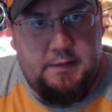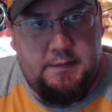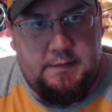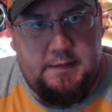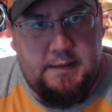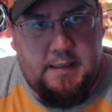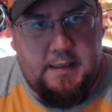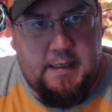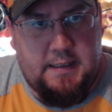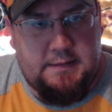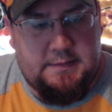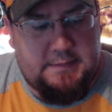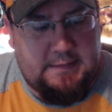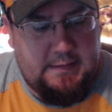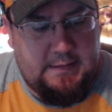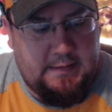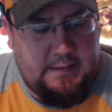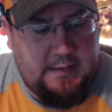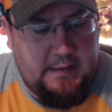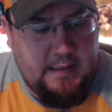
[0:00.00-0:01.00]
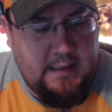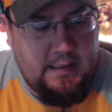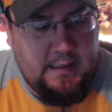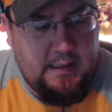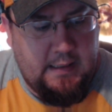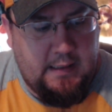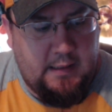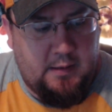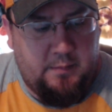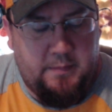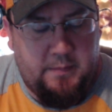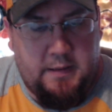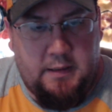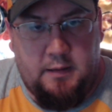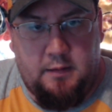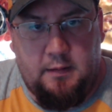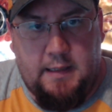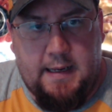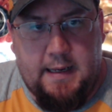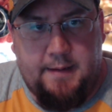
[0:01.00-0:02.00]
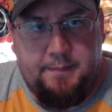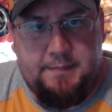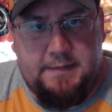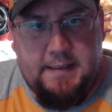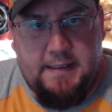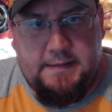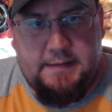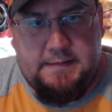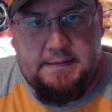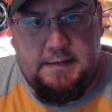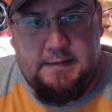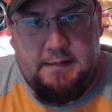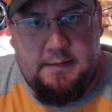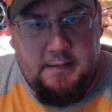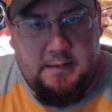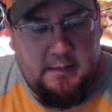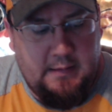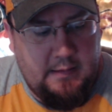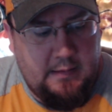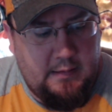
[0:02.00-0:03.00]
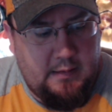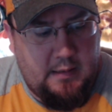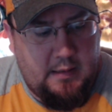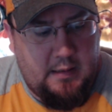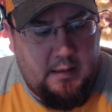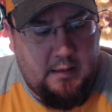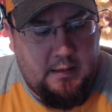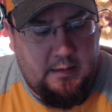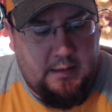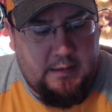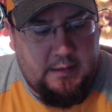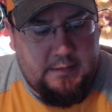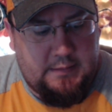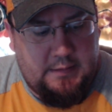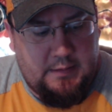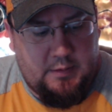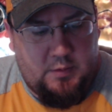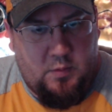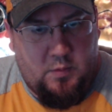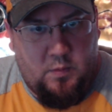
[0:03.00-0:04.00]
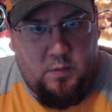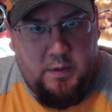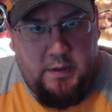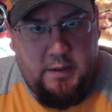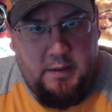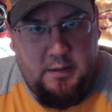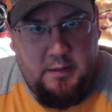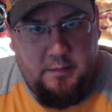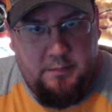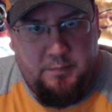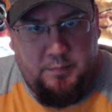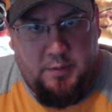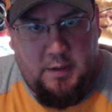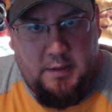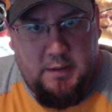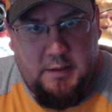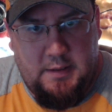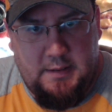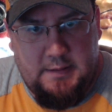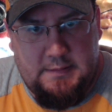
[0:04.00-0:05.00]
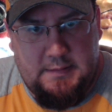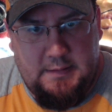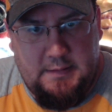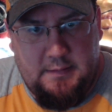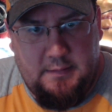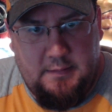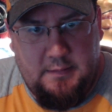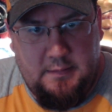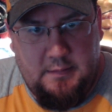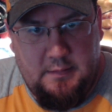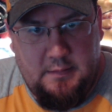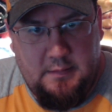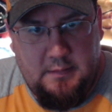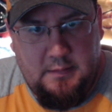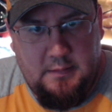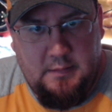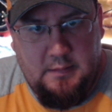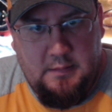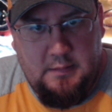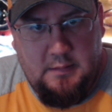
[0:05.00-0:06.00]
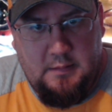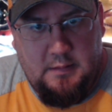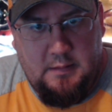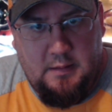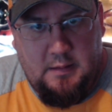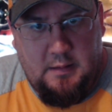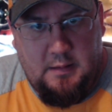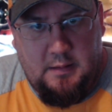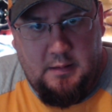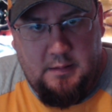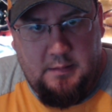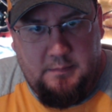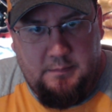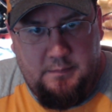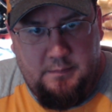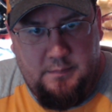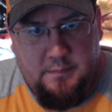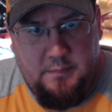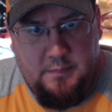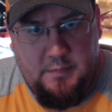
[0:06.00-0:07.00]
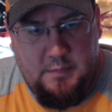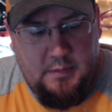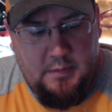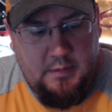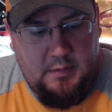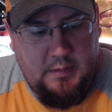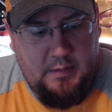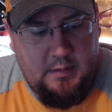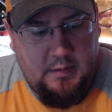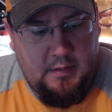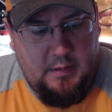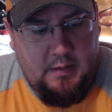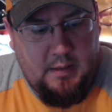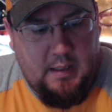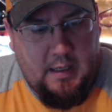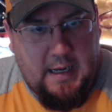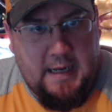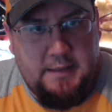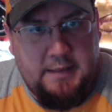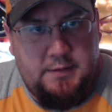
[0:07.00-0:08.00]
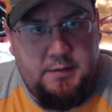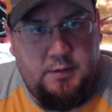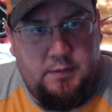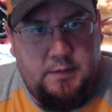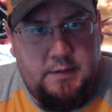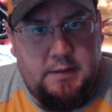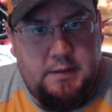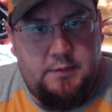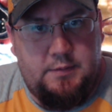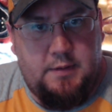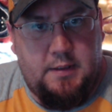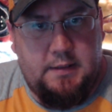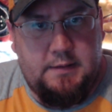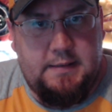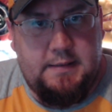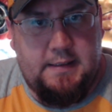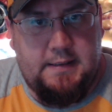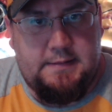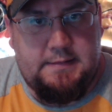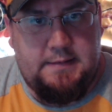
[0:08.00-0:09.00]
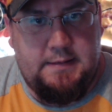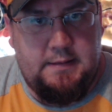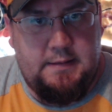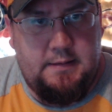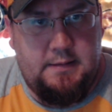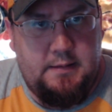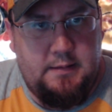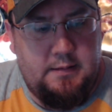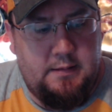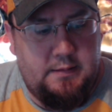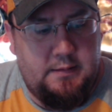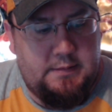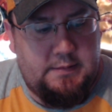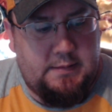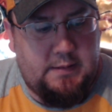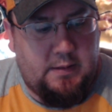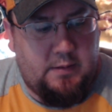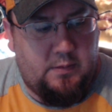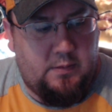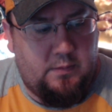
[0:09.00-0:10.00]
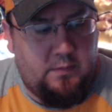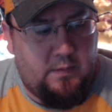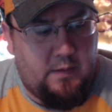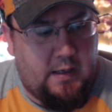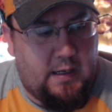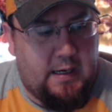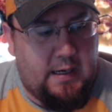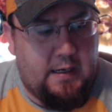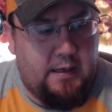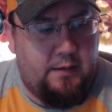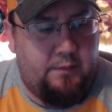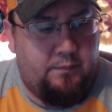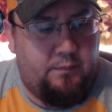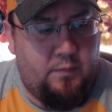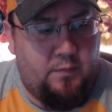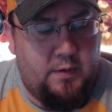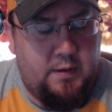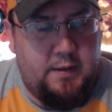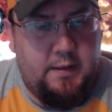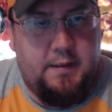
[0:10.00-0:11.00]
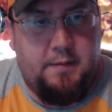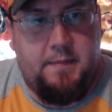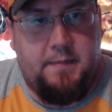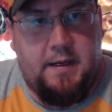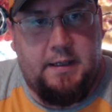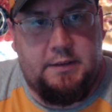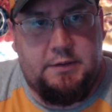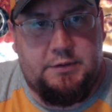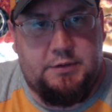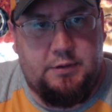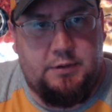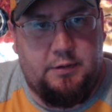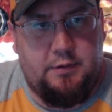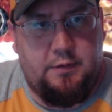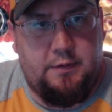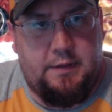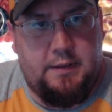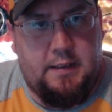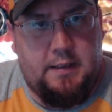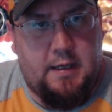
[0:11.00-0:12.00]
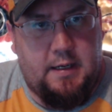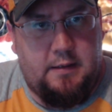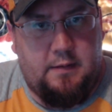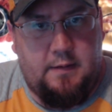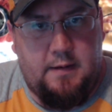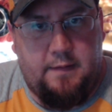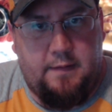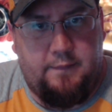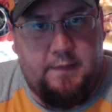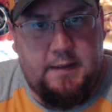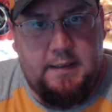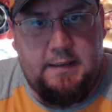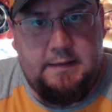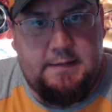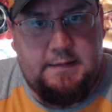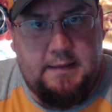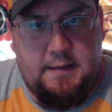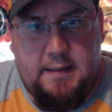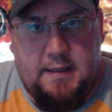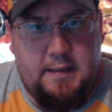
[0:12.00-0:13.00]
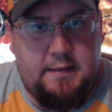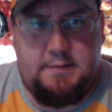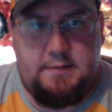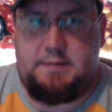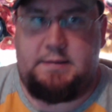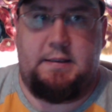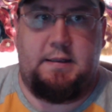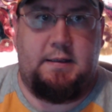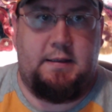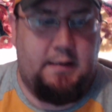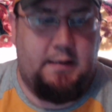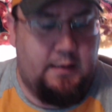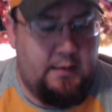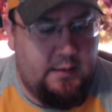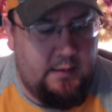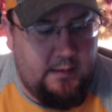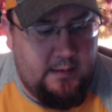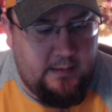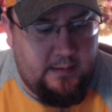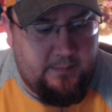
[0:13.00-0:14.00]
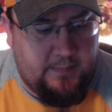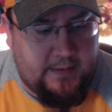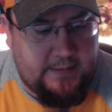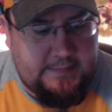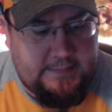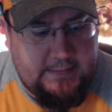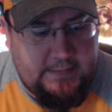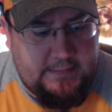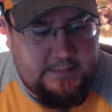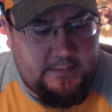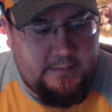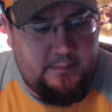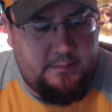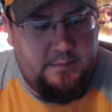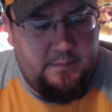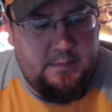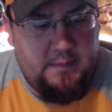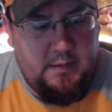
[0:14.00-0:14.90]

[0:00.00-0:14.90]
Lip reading: THC in them and are lab tested, like the koi products here. I do get drug tested, so I wanted to make sure that I don't have any THC in my system.